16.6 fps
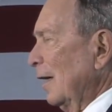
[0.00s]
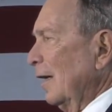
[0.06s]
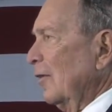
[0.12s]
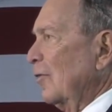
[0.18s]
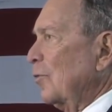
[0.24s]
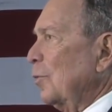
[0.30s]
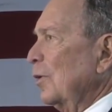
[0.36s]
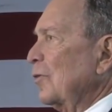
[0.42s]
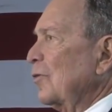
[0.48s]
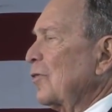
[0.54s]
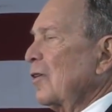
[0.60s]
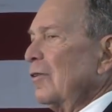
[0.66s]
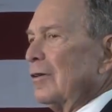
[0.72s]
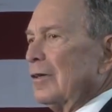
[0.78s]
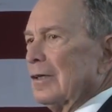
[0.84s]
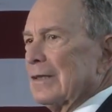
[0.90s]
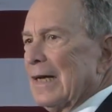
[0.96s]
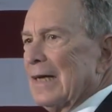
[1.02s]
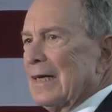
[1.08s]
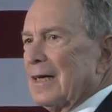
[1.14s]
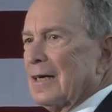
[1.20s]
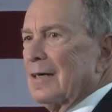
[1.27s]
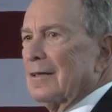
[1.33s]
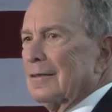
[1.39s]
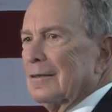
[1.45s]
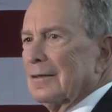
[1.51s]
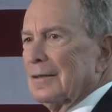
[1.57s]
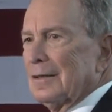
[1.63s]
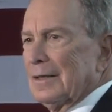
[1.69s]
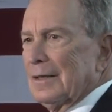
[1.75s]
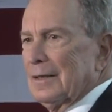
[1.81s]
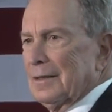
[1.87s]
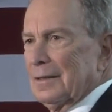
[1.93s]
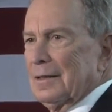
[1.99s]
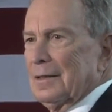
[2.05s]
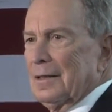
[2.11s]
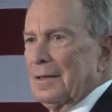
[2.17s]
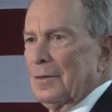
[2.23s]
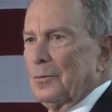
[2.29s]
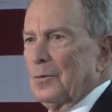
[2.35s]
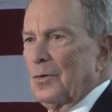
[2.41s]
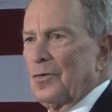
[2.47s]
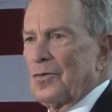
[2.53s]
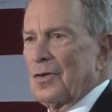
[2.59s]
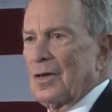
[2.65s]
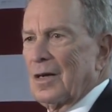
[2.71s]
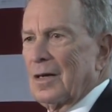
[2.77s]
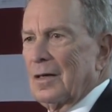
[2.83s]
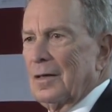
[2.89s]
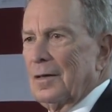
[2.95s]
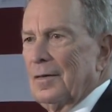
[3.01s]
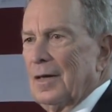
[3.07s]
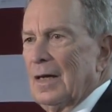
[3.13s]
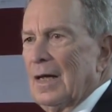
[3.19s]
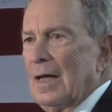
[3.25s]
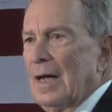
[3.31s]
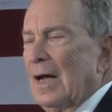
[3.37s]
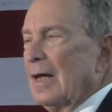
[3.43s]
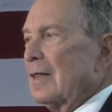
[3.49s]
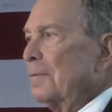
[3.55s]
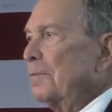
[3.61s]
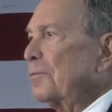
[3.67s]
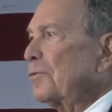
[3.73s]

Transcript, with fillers: It's what's called a cult leader that would say. And the